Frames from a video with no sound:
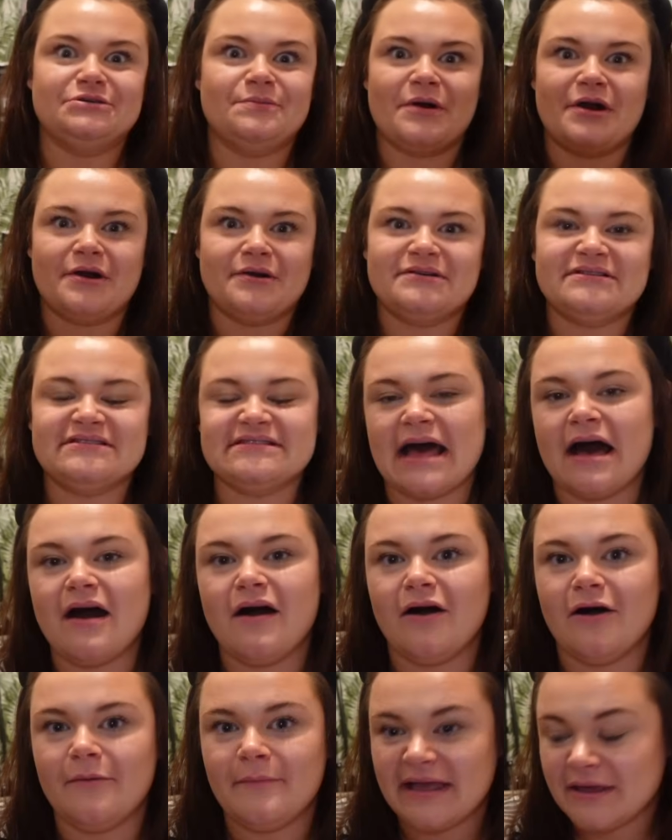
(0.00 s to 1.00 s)
of products that
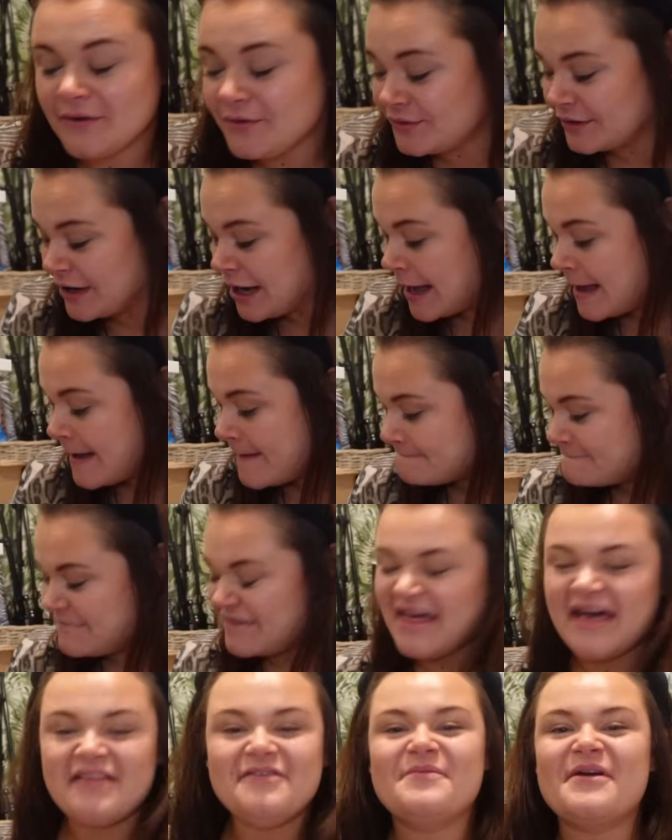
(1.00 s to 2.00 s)
are my own. But
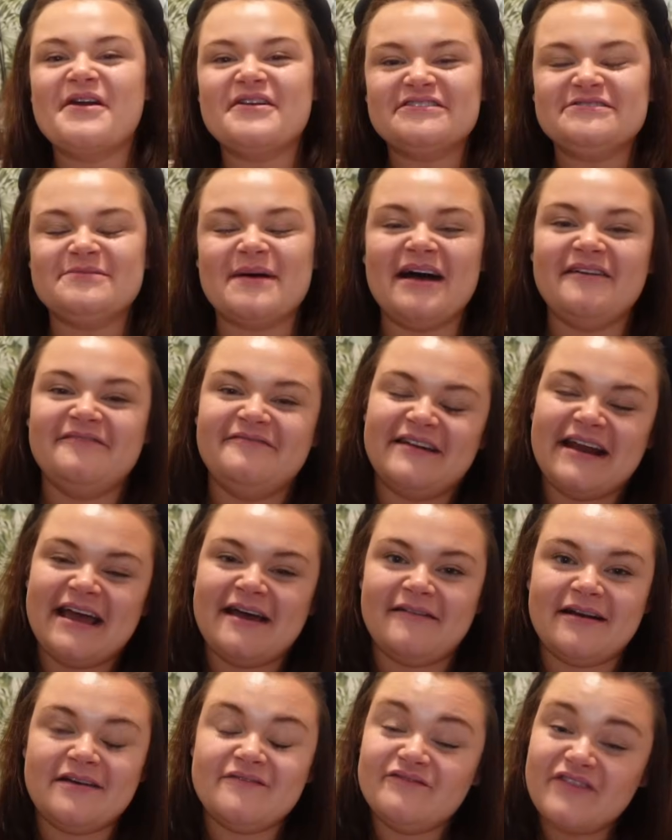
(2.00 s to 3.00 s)
they're the products we have for
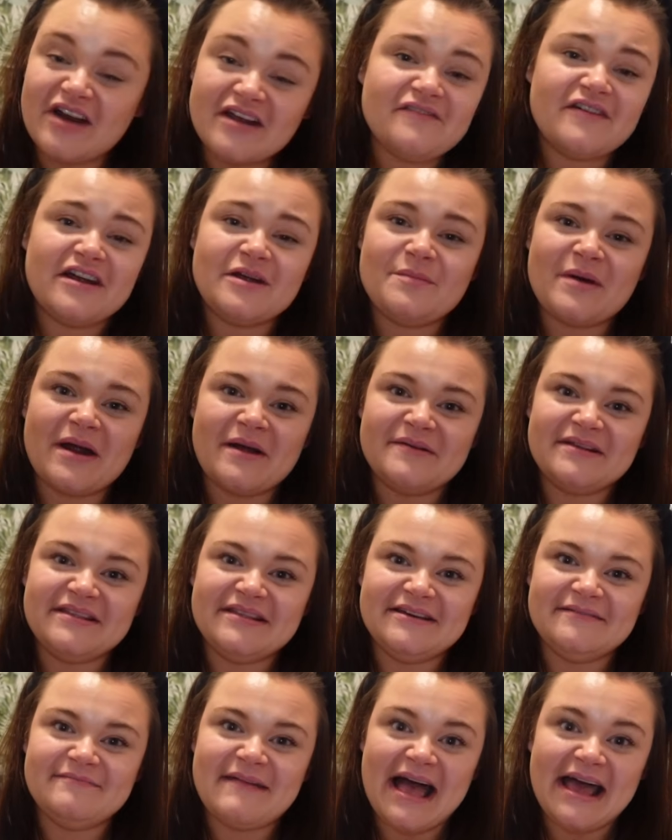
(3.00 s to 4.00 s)
now and I'm very, very proud of
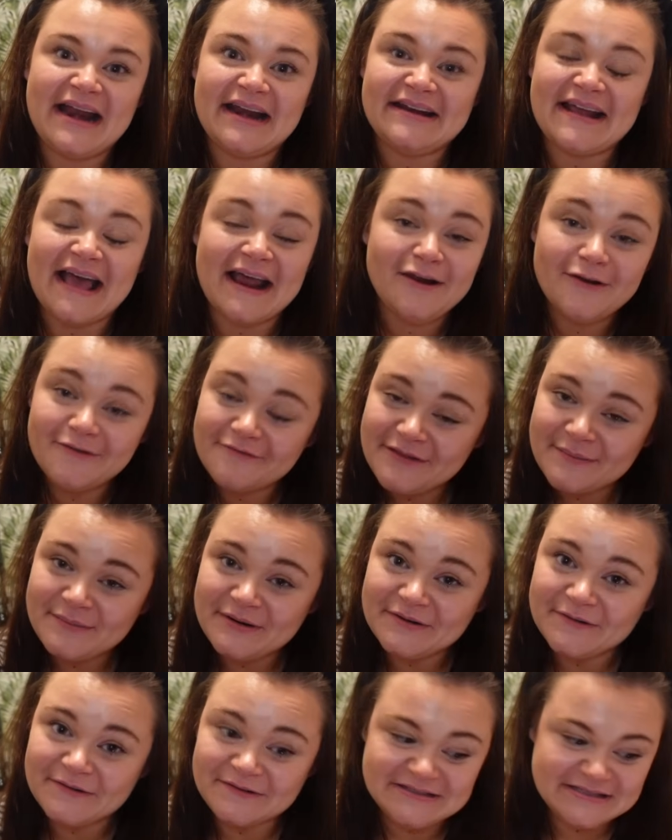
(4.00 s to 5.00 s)
them and I love them
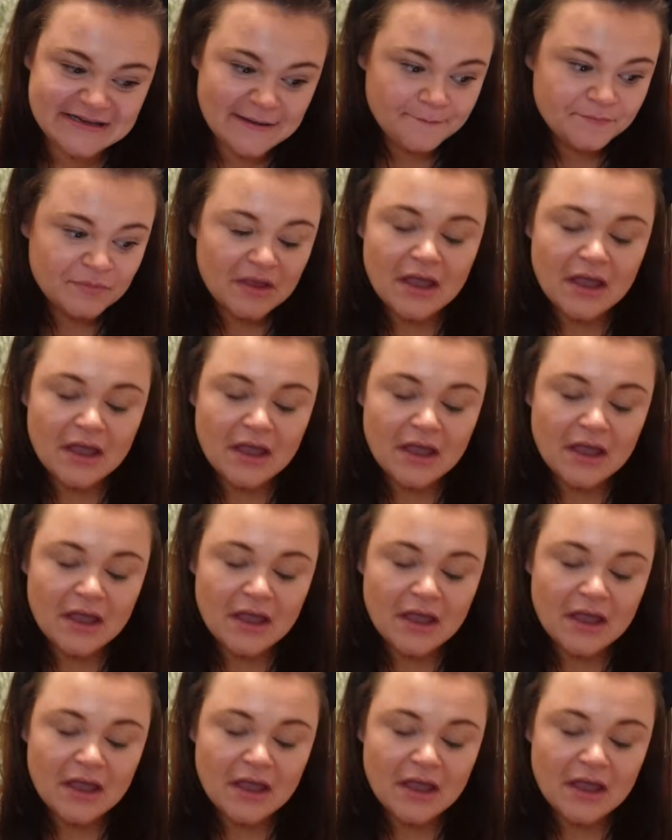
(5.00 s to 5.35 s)
loads.